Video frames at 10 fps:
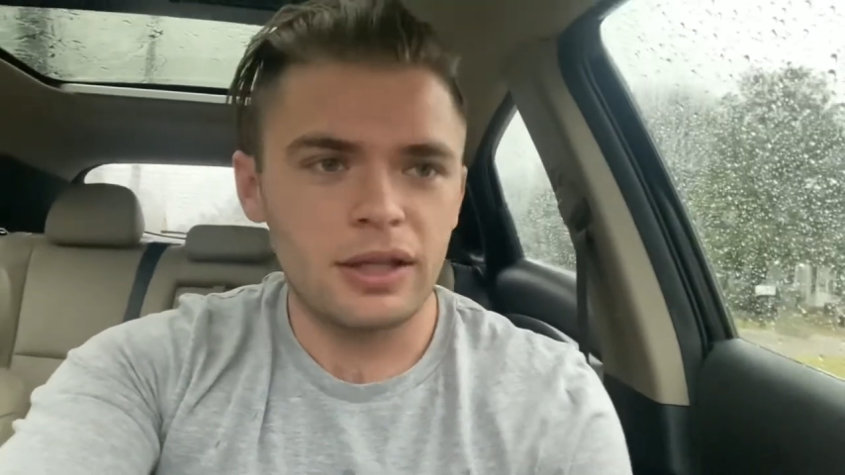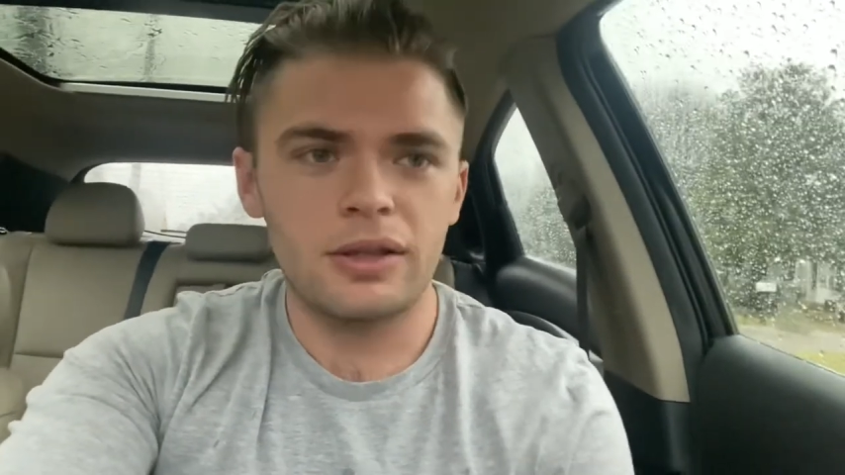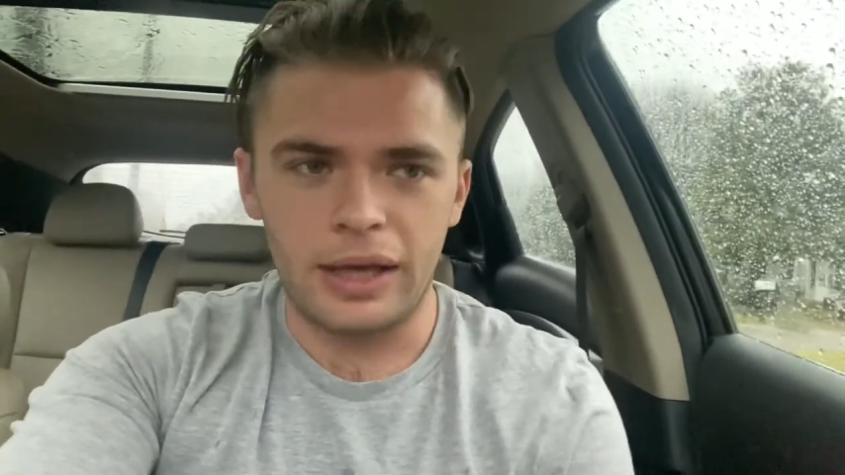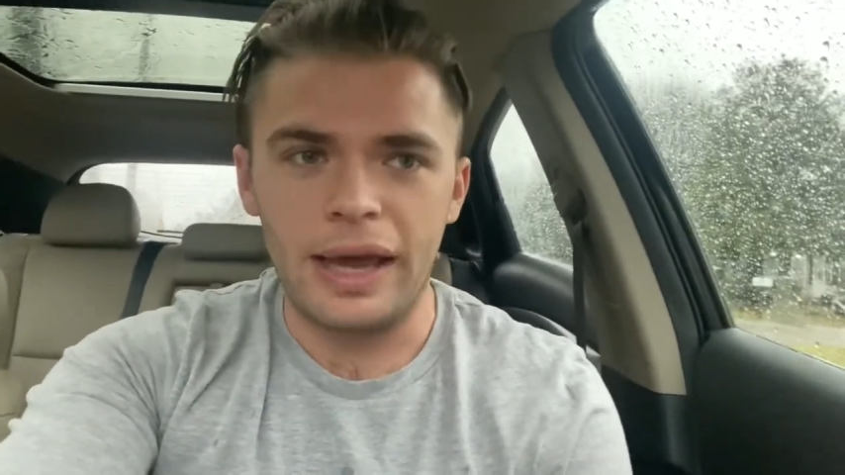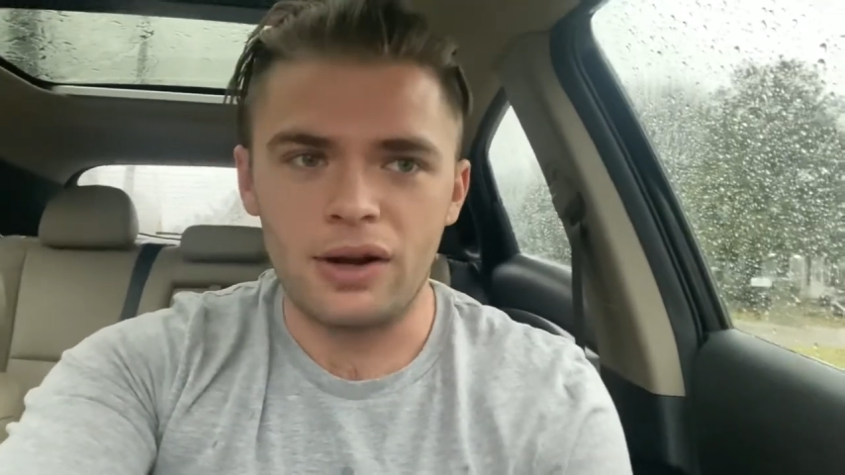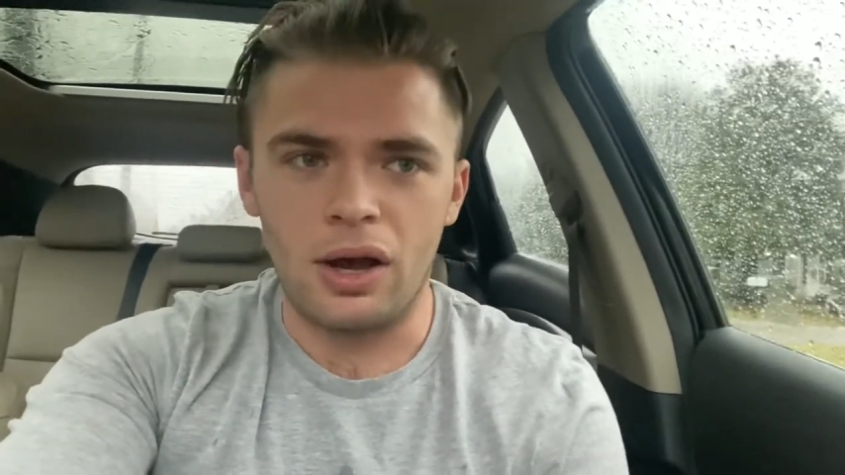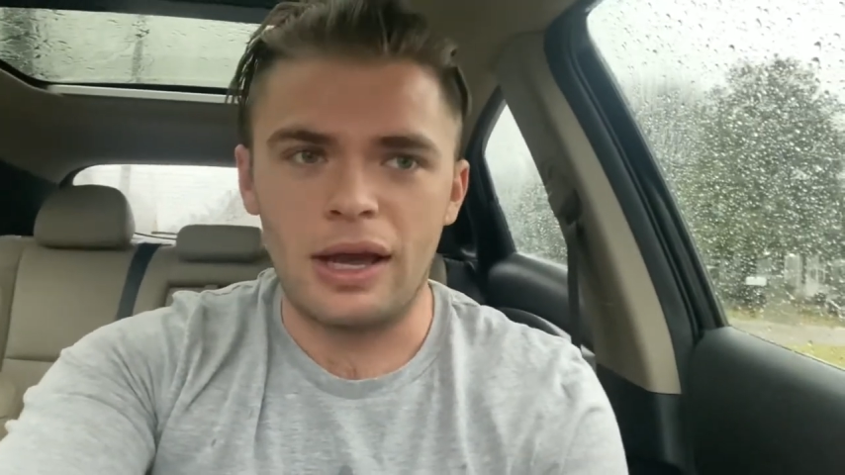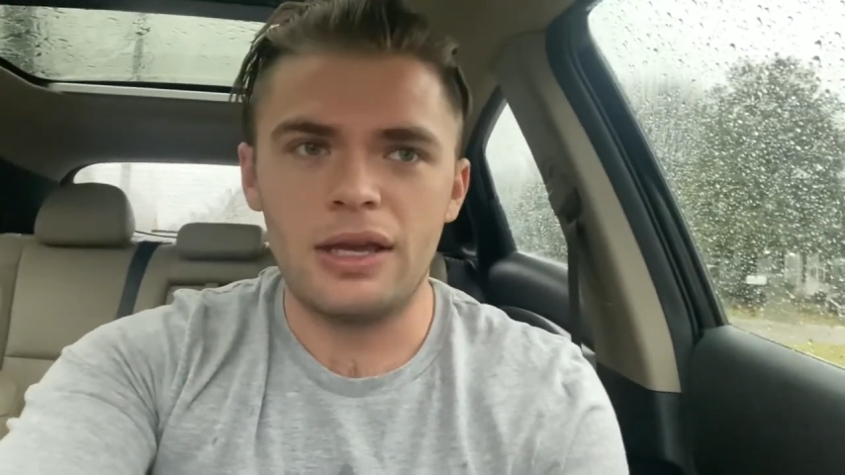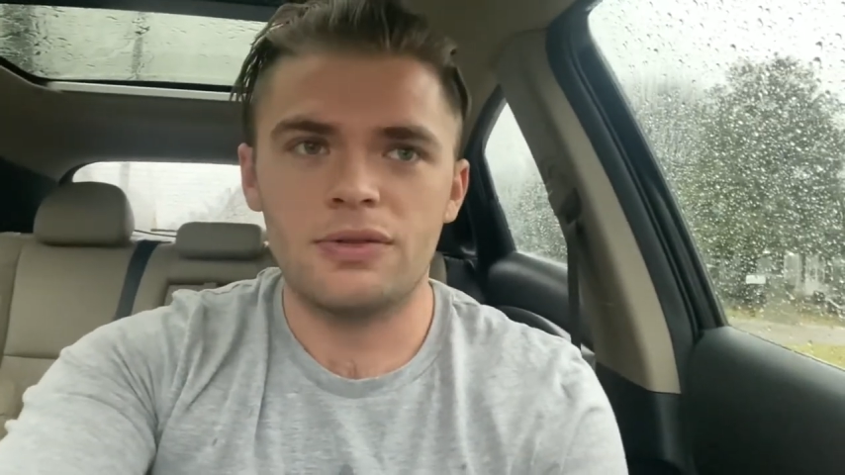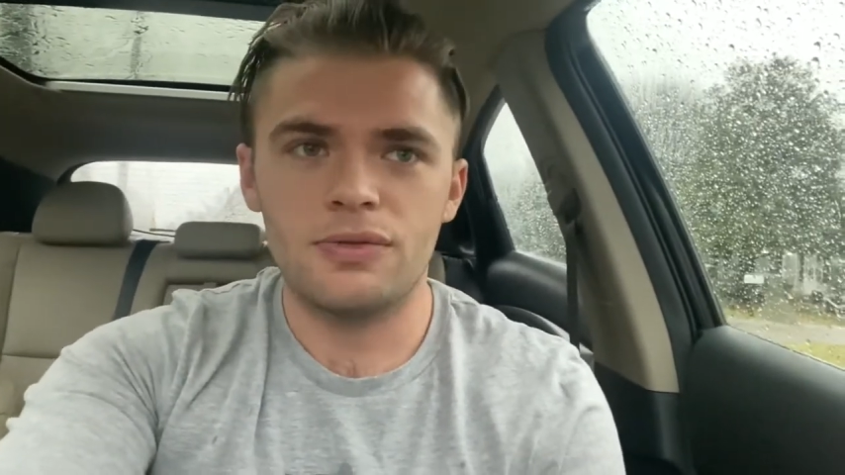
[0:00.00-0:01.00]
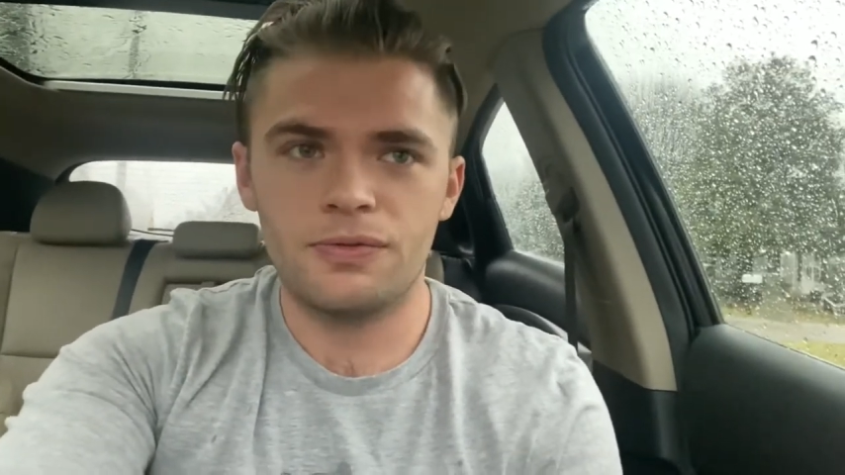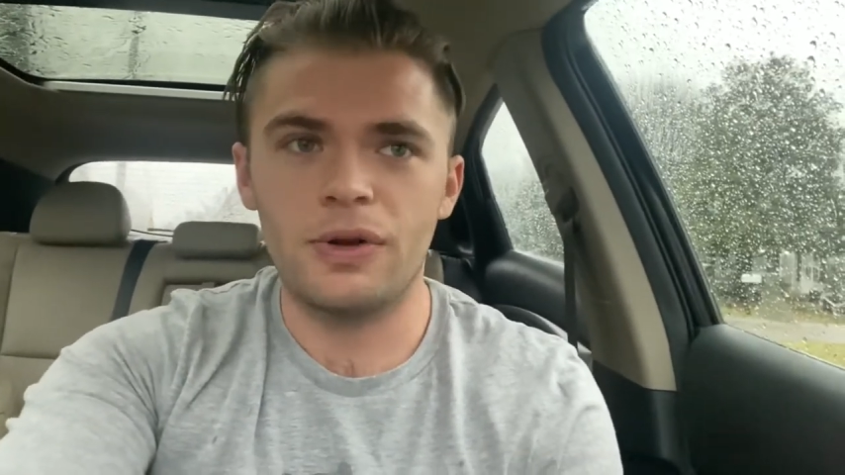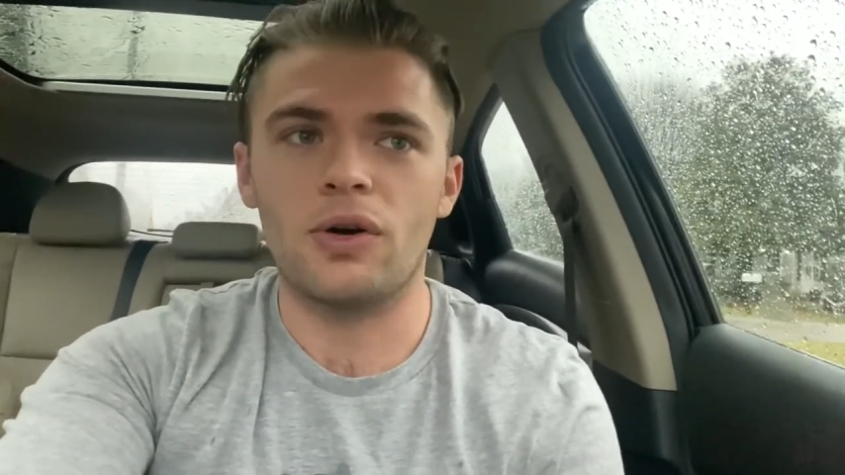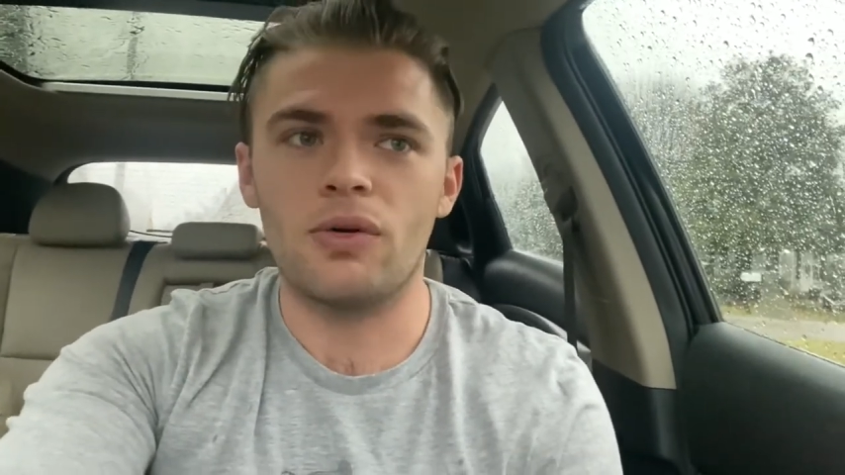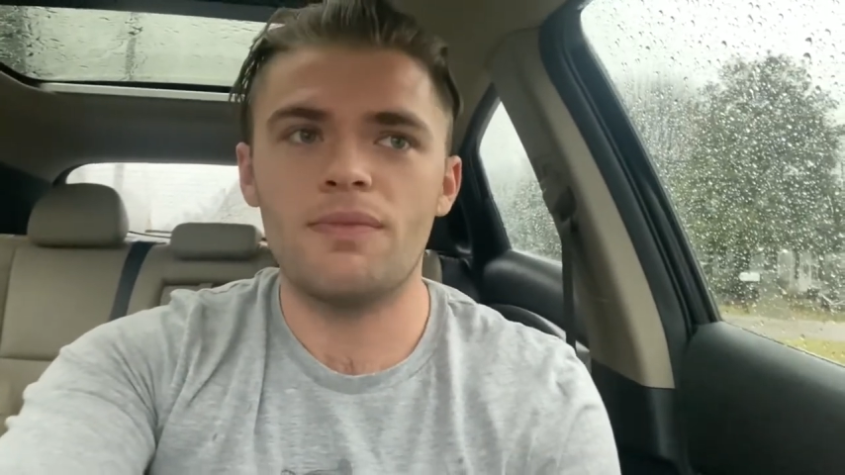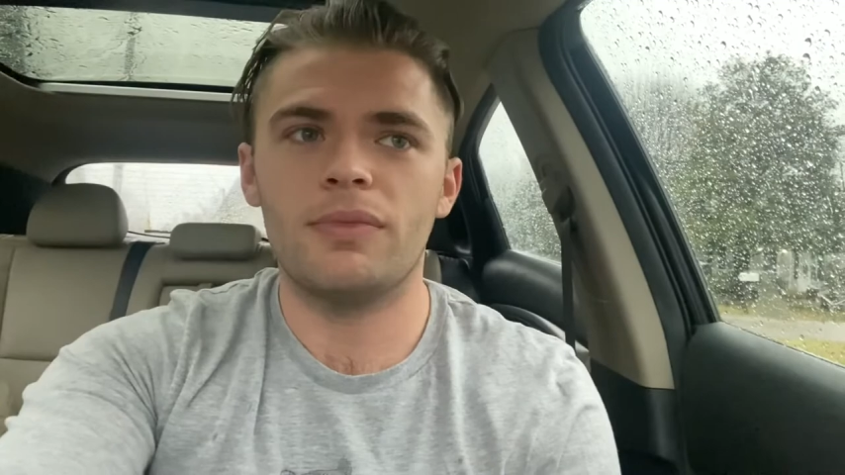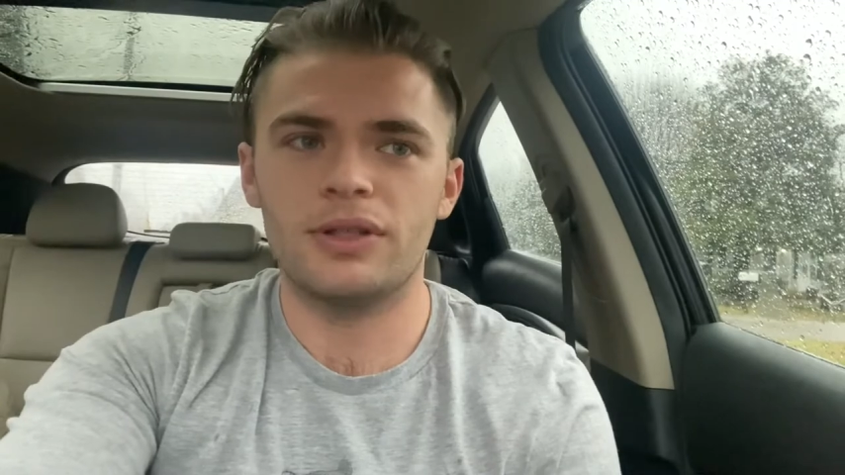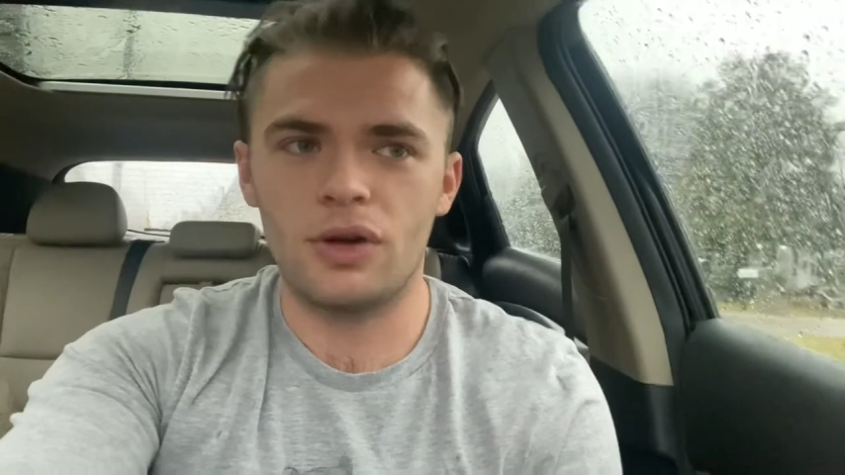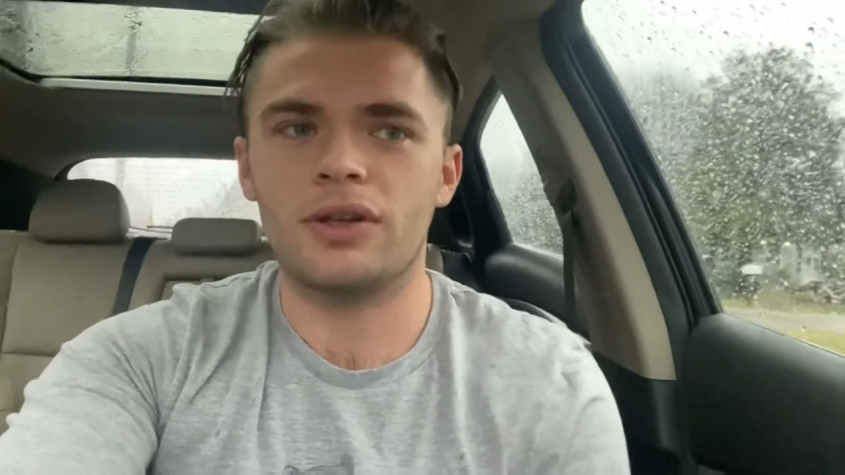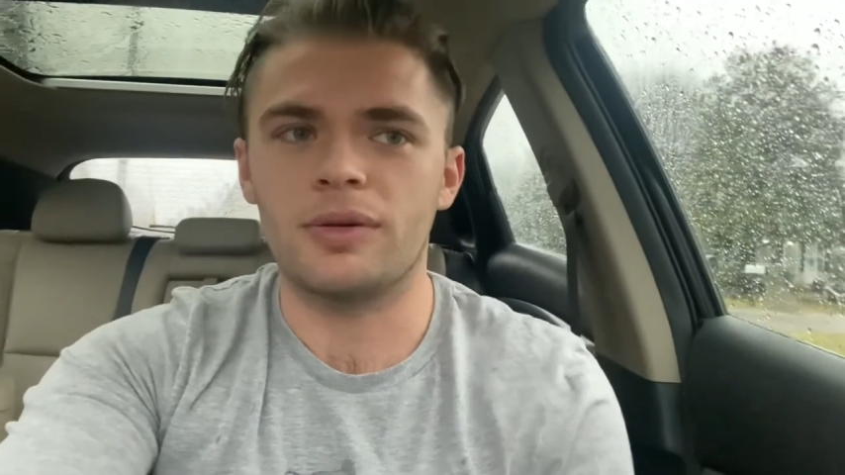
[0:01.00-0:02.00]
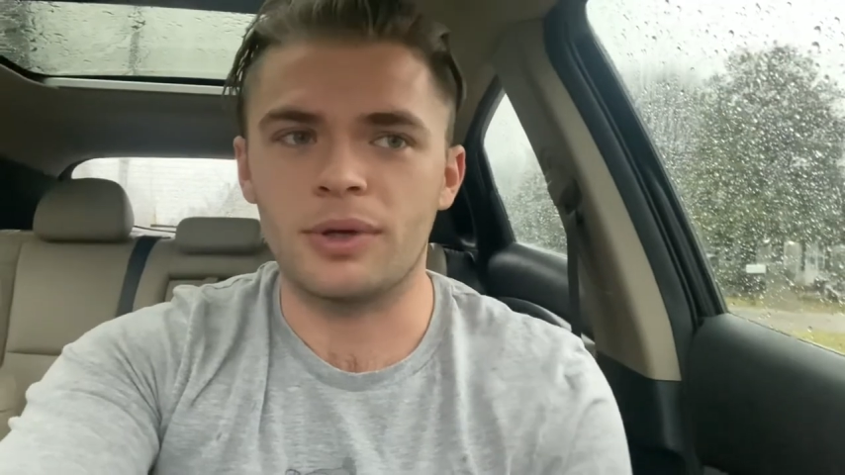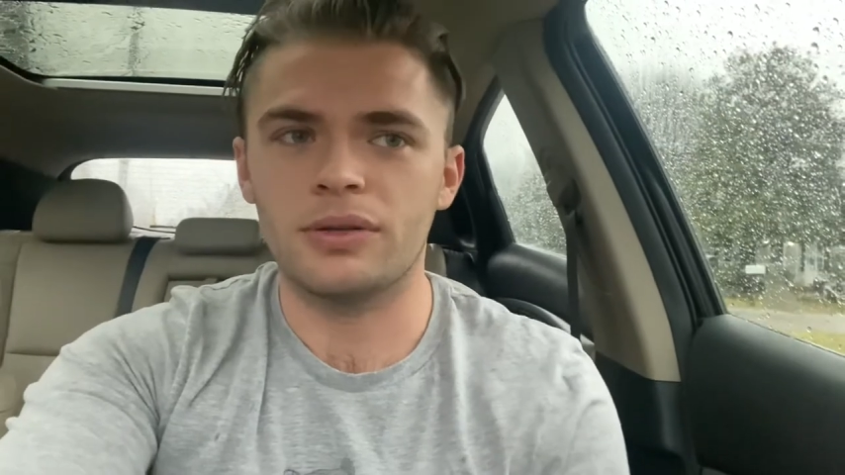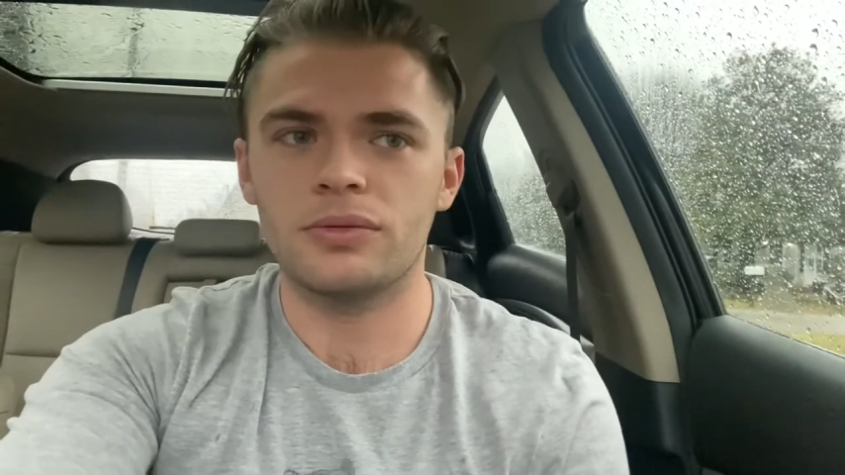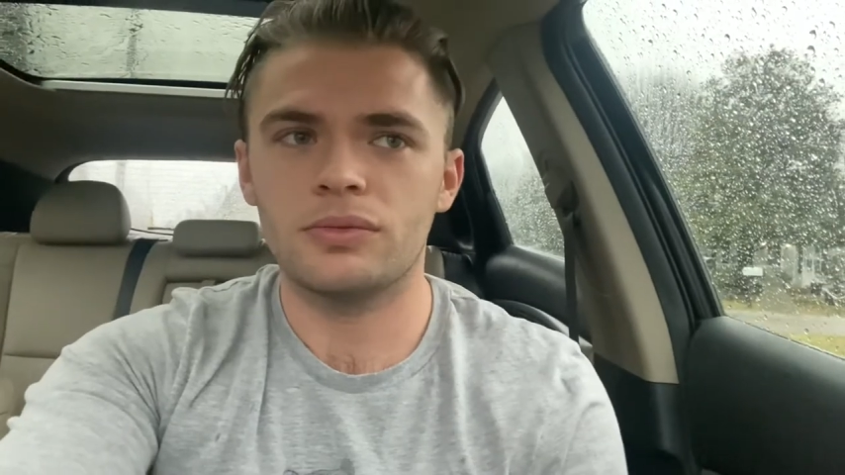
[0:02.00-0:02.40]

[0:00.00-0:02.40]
can I film and document